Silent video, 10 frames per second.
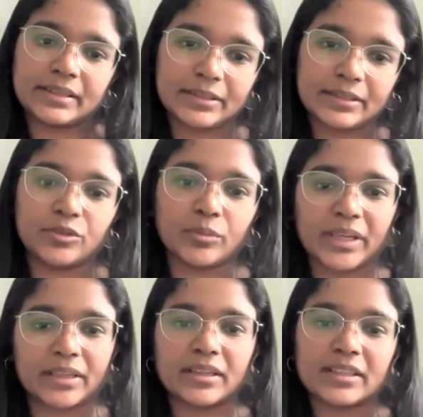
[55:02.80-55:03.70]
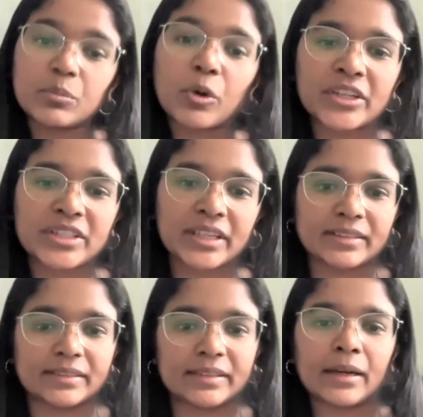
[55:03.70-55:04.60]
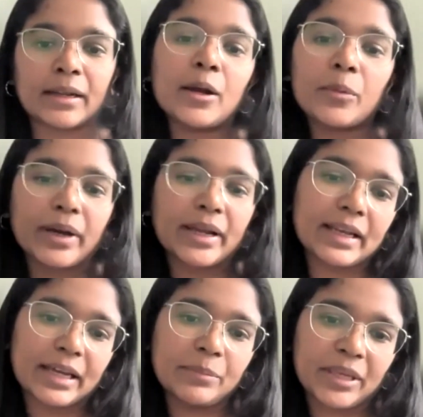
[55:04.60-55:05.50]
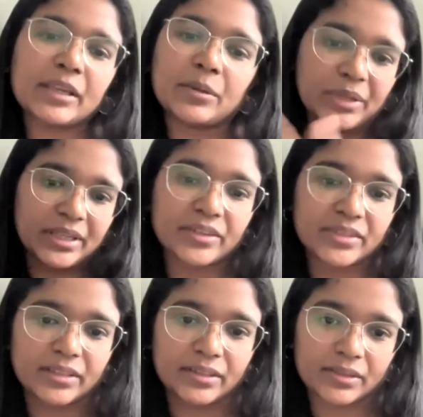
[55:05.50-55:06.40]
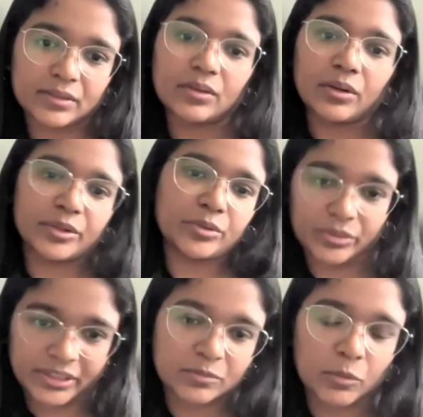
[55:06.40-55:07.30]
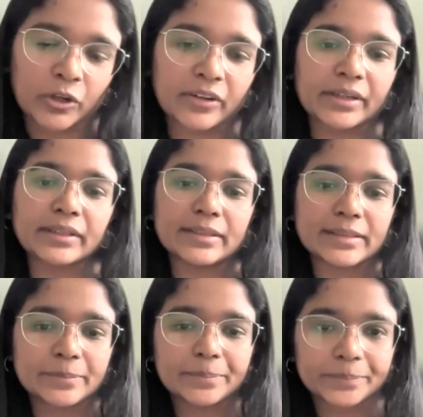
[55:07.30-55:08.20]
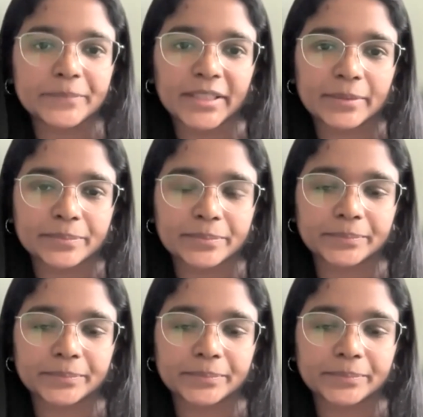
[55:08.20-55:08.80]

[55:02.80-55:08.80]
and, make smaller changes there, while I make bigger changes on, these smaller articles. Yeah.